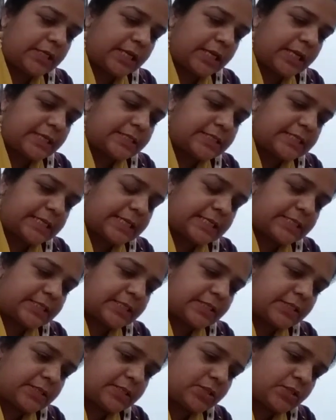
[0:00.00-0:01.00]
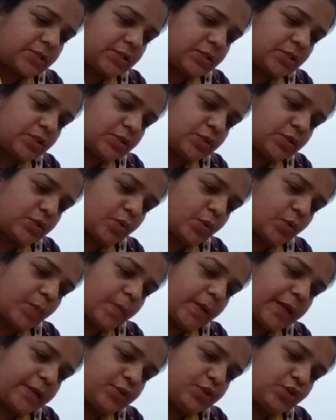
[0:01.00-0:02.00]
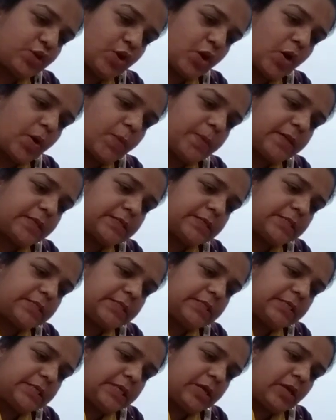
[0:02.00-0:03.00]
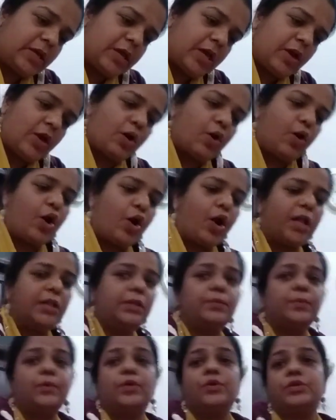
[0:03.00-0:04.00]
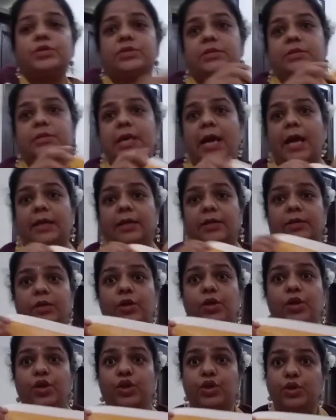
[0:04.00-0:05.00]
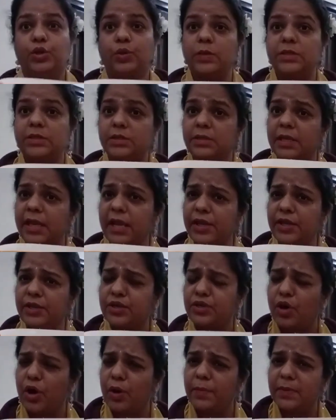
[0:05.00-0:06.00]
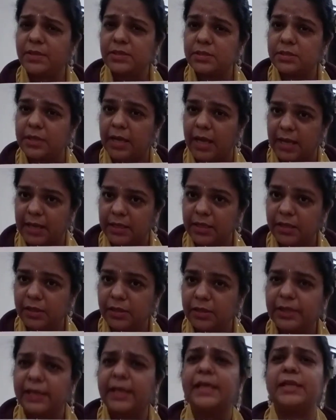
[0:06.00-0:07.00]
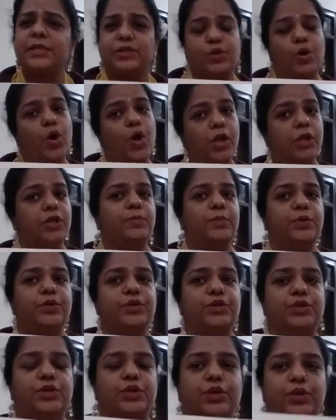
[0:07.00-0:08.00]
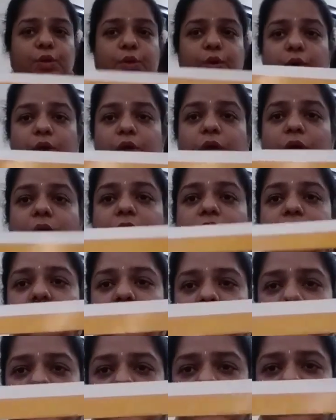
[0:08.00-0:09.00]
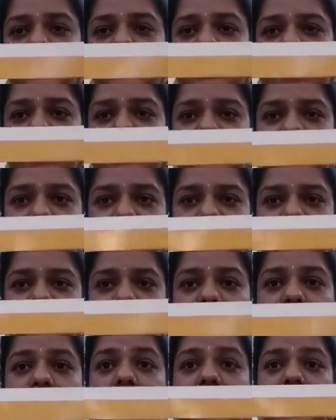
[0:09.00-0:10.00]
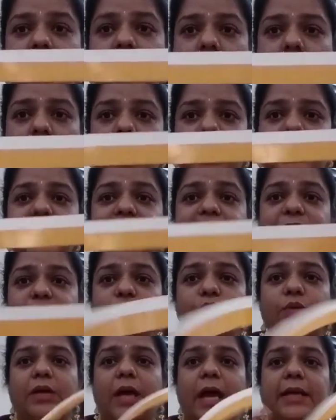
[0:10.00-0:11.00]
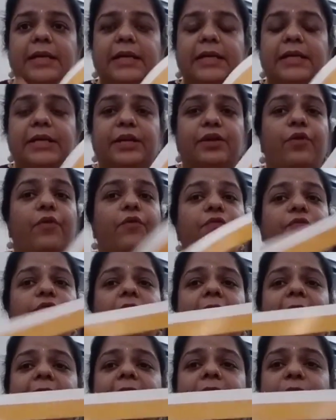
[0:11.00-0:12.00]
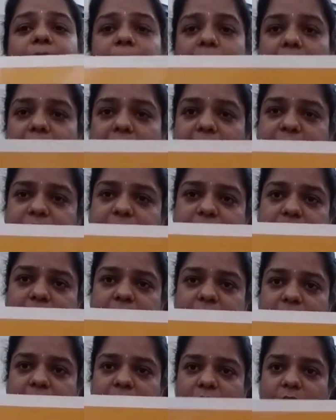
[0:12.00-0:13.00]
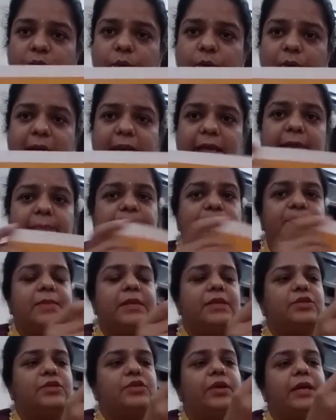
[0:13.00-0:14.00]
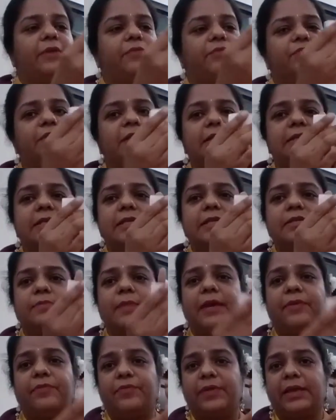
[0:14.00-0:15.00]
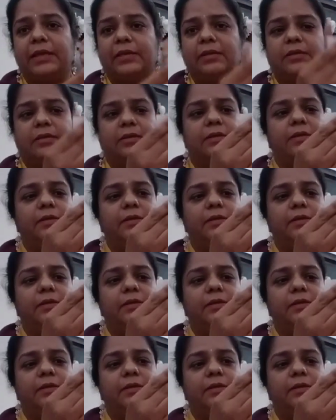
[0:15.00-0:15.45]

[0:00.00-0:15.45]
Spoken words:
yes. So my job is almost done. You will say job is done. Yes, almost, So this is like this. Now I need to cut it into 5 parts. Okay, so if this is my finger